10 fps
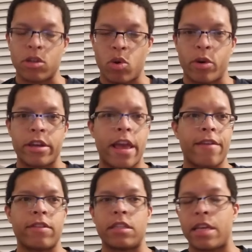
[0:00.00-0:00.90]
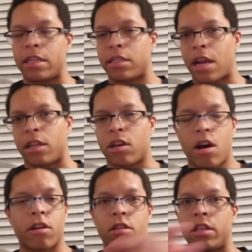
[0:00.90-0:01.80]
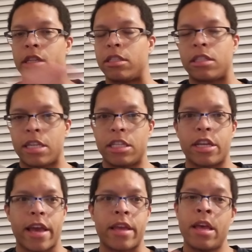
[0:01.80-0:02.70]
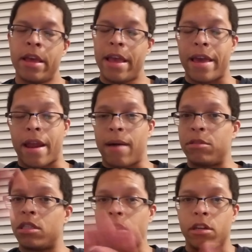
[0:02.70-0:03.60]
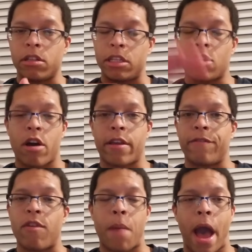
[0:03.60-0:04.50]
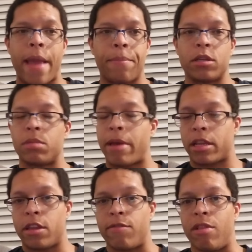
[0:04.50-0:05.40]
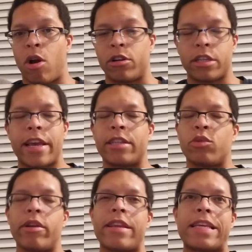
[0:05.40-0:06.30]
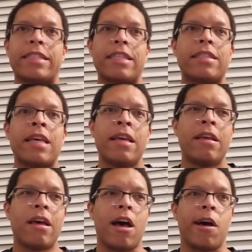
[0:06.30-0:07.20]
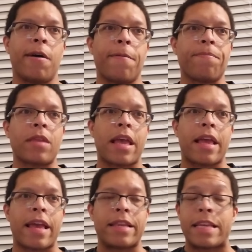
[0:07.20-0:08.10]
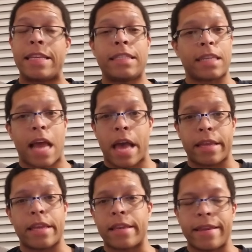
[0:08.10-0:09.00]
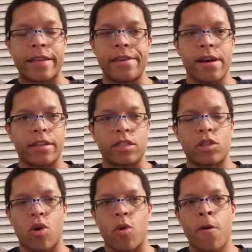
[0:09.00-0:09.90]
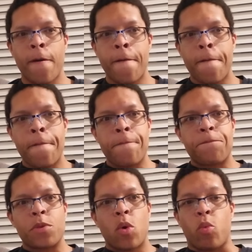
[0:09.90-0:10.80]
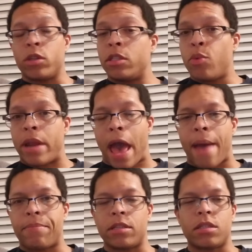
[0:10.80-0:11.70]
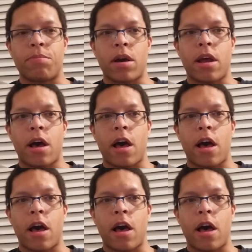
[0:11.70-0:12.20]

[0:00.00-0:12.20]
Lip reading: a Corey Davis, he has Tyler Conklin and CJ. And I'm just literally talking from a height perspective, large catch radiuses, and he's not getting it done. So we'll see what happens. But